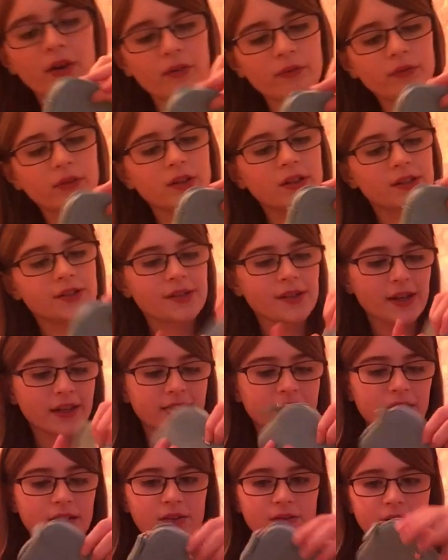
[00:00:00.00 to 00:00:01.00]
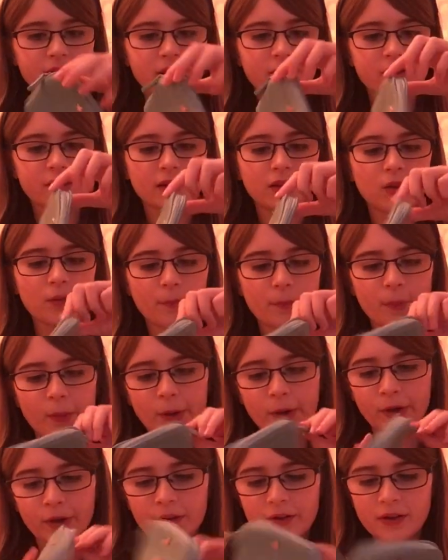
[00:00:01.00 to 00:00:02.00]
on uh, because accessorize was a little
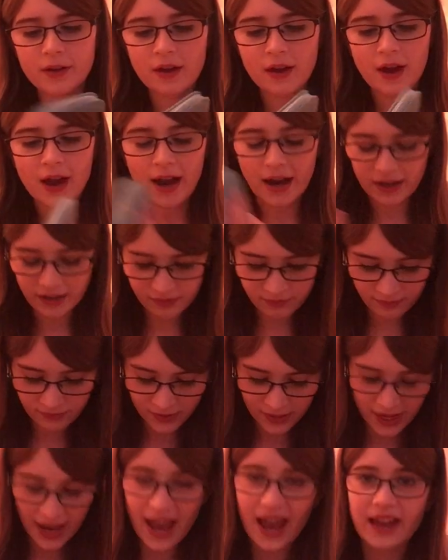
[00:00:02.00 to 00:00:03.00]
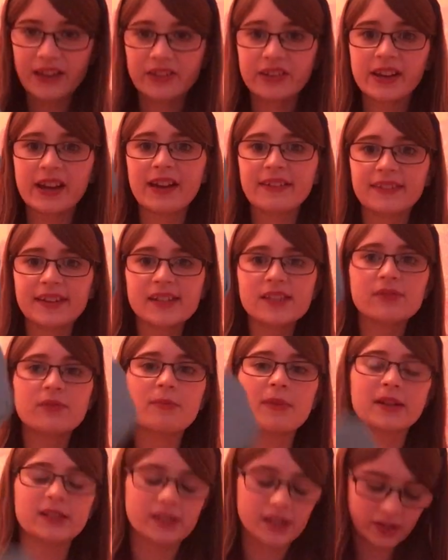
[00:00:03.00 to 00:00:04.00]
bird. And yeah, you can get these from
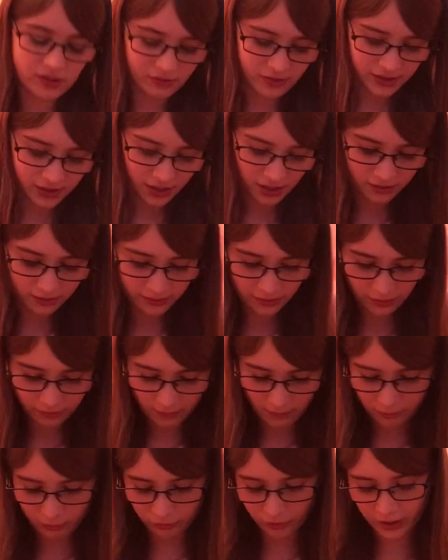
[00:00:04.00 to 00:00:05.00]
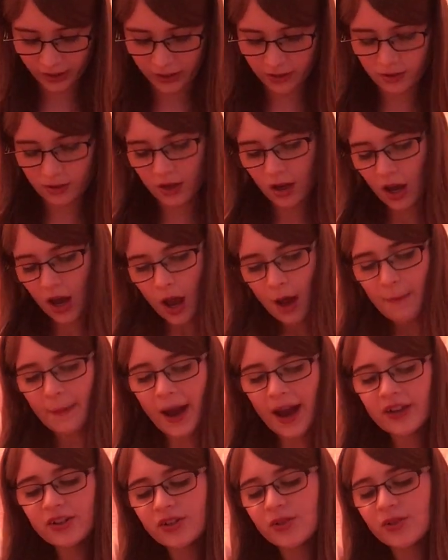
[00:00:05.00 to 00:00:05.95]
accessorize. I think they're brilliant. I